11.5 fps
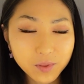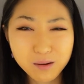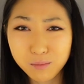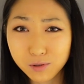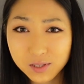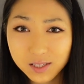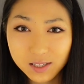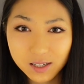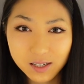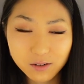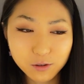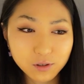
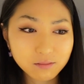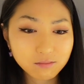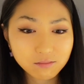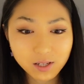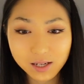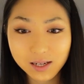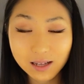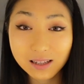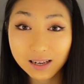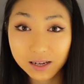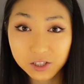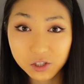Monster or any other
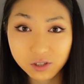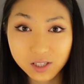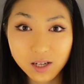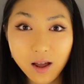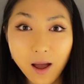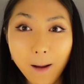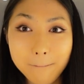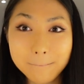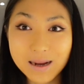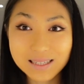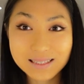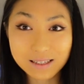energy drink,
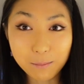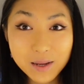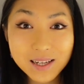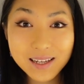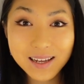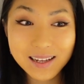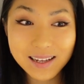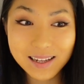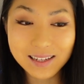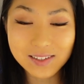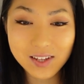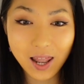my stomach
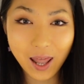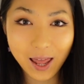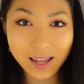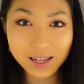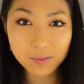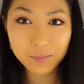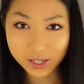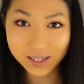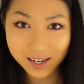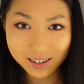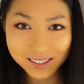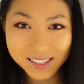is like
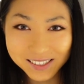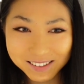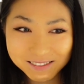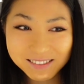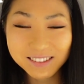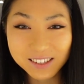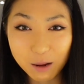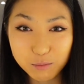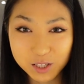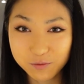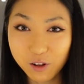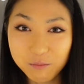pregnated because I'm
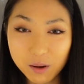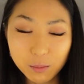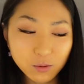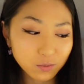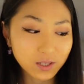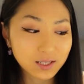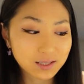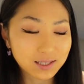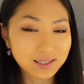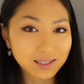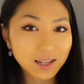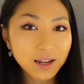just full of bubbles, whereas
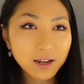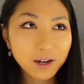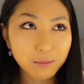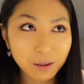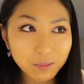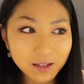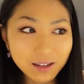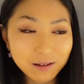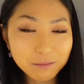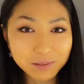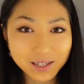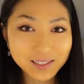this is
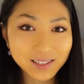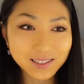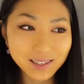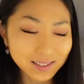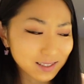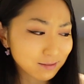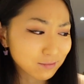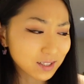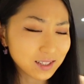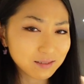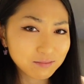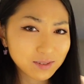bubbly but it doesn't
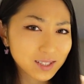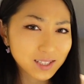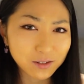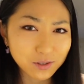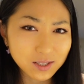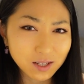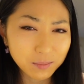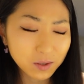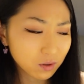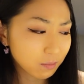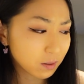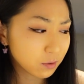really sit in your stomach
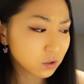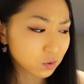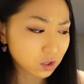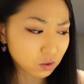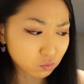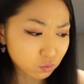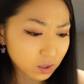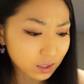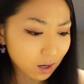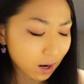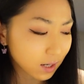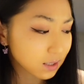with the bubbles, which is really
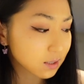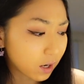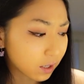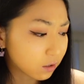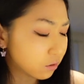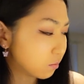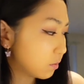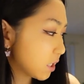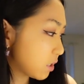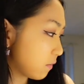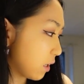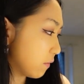nice. Okay, cool.
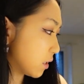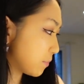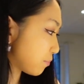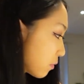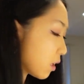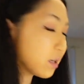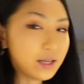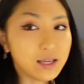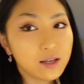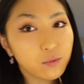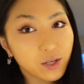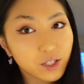Next flavor,
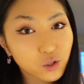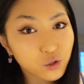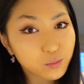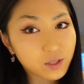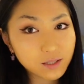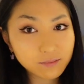Kiwi Strawberry.